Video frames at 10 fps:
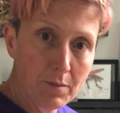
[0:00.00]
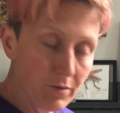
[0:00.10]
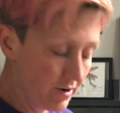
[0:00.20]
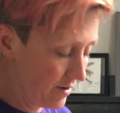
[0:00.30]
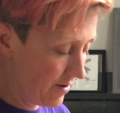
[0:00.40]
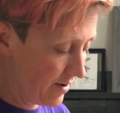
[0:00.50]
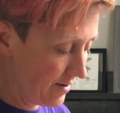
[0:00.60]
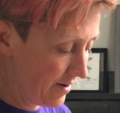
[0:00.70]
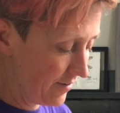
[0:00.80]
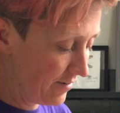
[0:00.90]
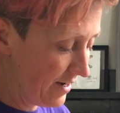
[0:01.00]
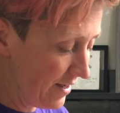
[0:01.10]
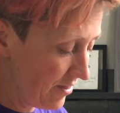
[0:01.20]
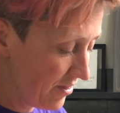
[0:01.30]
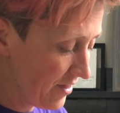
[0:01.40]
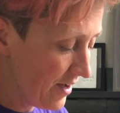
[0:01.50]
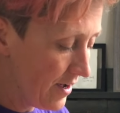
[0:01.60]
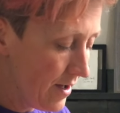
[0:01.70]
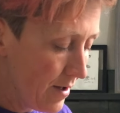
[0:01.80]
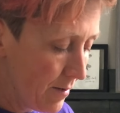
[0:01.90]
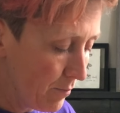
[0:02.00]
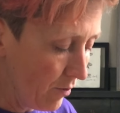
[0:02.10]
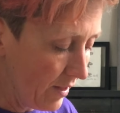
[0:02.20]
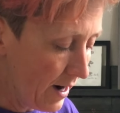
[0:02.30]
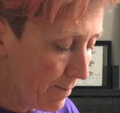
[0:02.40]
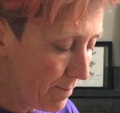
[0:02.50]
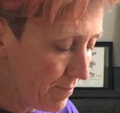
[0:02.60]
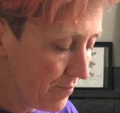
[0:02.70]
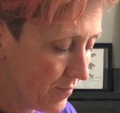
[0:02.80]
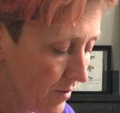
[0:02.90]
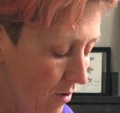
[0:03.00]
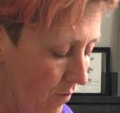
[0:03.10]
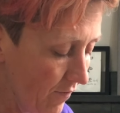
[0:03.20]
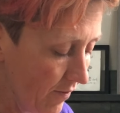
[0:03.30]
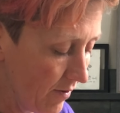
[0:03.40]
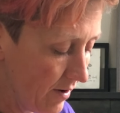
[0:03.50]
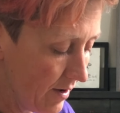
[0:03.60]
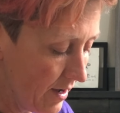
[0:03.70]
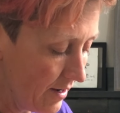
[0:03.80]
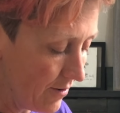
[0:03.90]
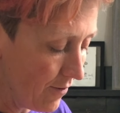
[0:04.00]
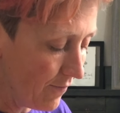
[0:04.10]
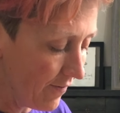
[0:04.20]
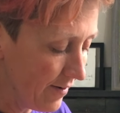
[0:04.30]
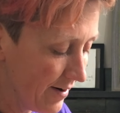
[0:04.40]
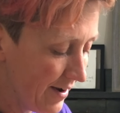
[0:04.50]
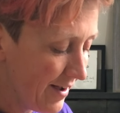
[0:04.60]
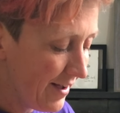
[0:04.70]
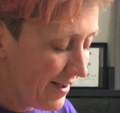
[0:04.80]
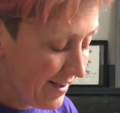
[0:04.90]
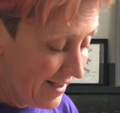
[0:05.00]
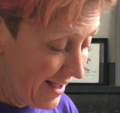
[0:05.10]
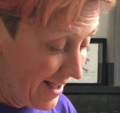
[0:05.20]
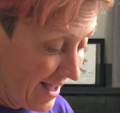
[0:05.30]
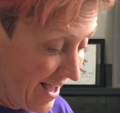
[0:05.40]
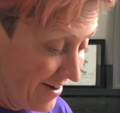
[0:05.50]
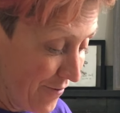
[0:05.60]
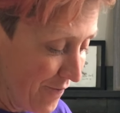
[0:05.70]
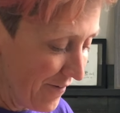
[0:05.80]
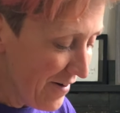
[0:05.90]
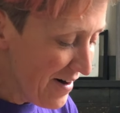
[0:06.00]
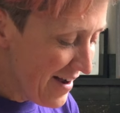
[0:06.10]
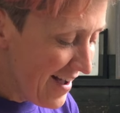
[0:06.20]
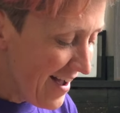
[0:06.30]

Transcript: put it on underneath, pull it up, over and over and over.